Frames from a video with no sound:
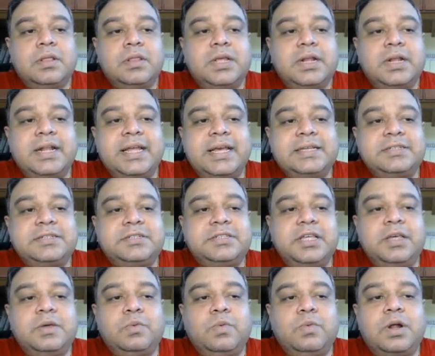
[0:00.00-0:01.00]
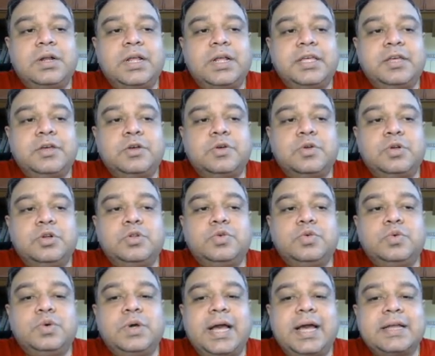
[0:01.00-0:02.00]
The next thing what I could
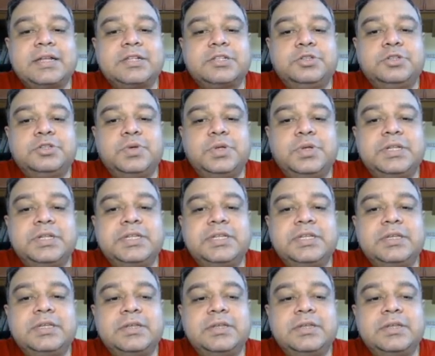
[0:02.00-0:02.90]
do actually